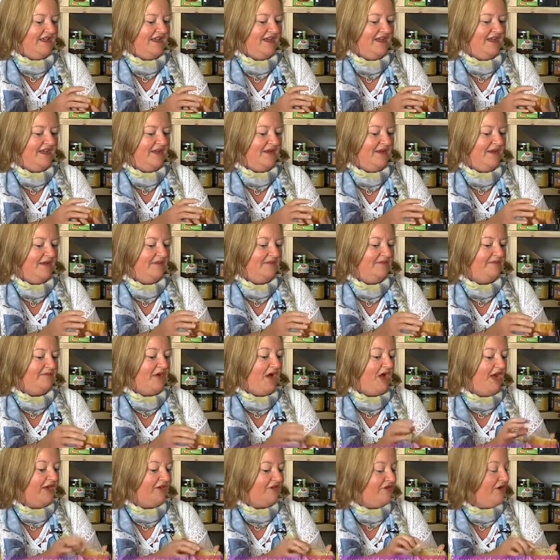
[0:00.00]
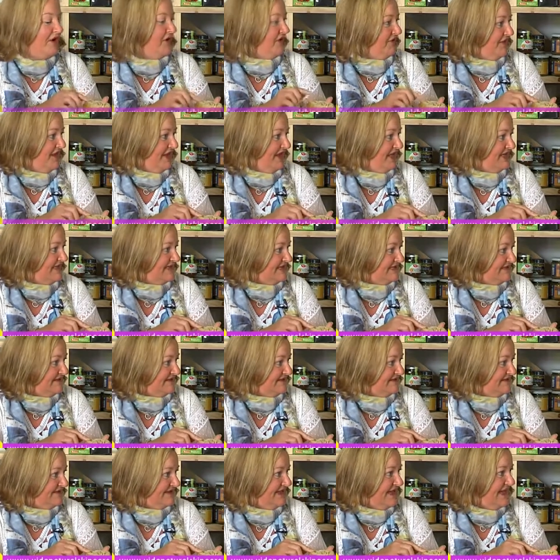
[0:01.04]
Um, I grow these
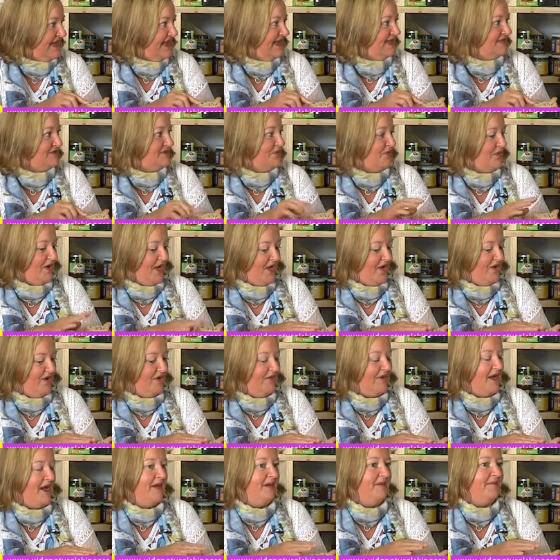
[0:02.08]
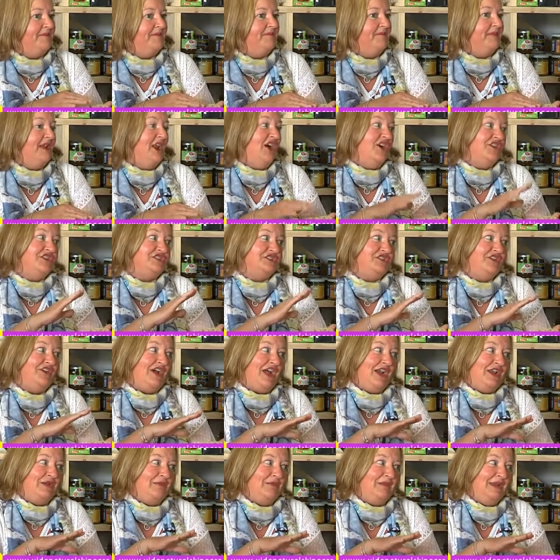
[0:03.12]
as well. Um, last year I
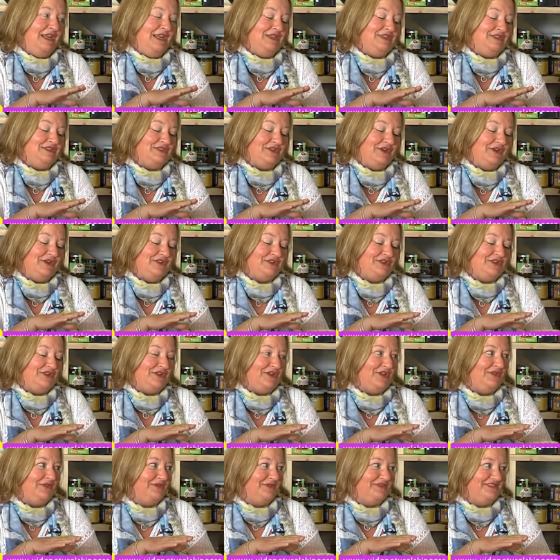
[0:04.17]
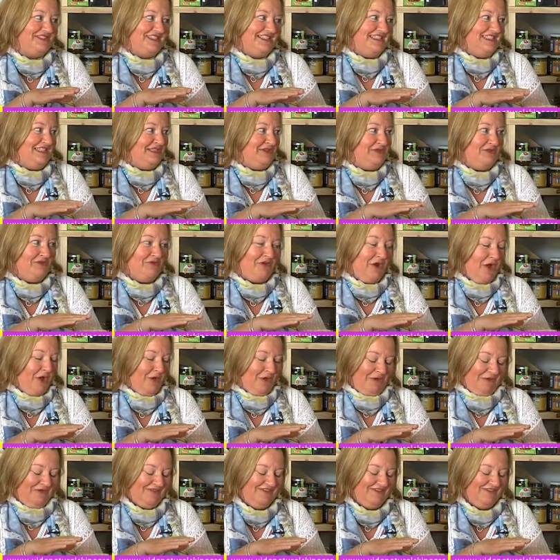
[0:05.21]
had a complete disaster though, it didn't grow.